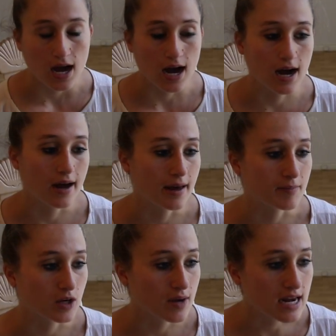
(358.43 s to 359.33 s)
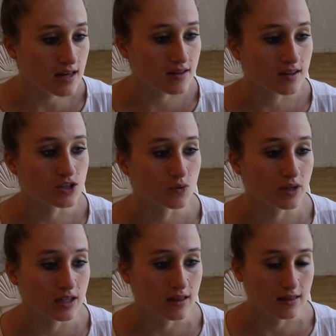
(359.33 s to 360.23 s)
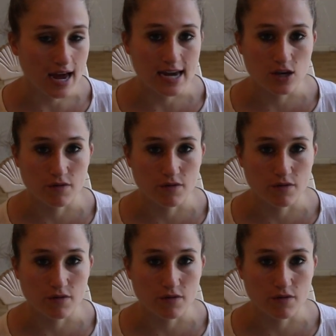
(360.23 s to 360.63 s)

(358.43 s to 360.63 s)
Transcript: You know, anything that's really light,